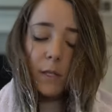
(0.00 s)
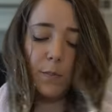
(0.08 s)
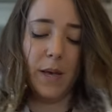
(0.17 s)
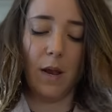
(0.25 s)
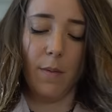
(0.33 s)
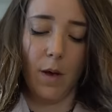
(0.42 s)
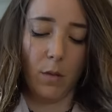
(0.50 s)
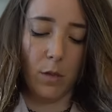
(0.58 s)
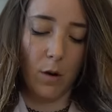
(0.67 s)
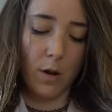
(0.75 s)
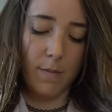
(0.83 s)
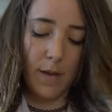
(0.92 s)
it's been about
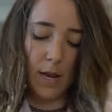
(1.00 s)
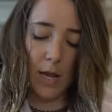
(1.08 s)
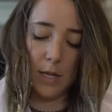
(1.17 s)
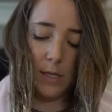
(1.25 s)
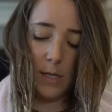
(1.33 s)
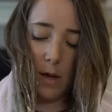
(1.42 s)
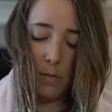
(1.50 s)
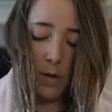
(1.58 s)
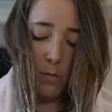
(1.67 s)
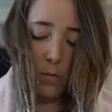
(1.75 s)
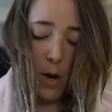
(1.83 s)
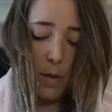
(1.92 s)
30 minutes. I've
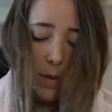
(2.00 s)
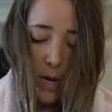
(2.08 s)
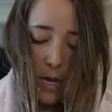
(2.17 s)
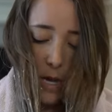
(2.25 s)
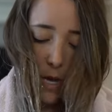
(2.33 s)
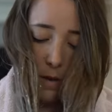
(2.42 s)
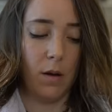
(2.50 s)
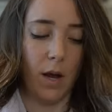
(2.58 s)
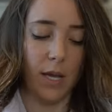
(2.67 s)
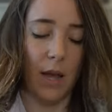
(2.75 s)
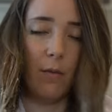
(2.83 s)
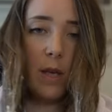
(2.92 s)
been rubbing it. I
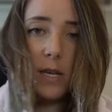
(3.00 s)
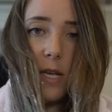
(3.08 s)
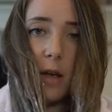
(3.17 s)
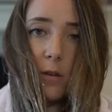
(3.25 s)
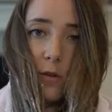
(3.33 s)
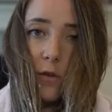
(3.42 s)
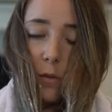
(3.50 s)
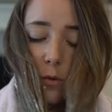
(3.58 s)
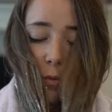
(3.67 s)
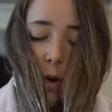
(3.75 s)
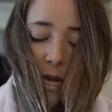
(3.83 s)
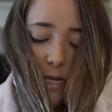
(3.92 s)
can't really tell, there's just so much
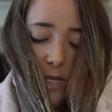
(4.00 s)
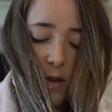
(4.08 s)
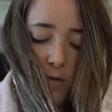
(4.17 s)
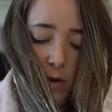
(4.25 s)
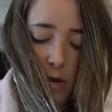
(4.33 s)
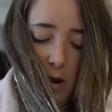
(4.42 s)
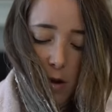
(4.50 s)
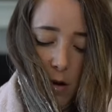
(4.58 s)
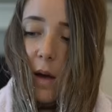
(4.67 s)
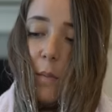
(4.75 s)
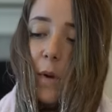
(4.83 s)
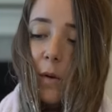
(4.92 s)
white stuff in here.
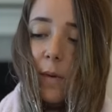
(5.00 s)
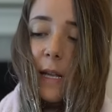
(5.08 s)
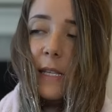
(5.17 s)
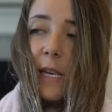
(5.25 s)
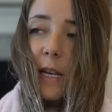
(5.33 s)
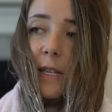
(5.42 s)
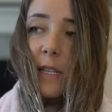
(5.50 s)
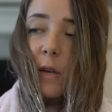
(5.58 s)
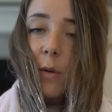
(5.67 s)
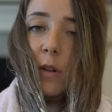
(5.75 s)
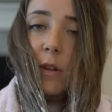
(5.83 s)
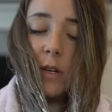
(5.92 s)
I'm gonna rinse it and see
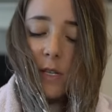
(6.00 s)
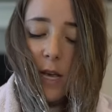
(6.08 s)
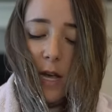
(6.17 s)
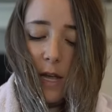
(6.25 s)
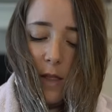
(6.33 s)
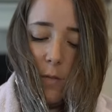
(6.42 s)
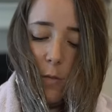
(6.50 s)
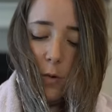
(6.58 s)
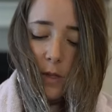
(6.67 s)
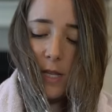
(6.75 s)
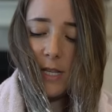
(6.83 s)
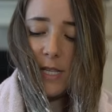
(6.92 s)
what it looks like and then
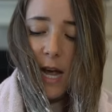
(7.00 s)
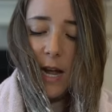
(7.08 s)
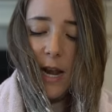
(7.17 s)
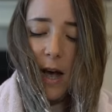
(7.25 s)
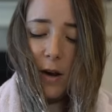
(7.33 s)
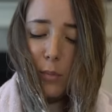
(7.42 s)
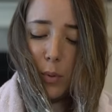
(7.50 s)
we'll decide how to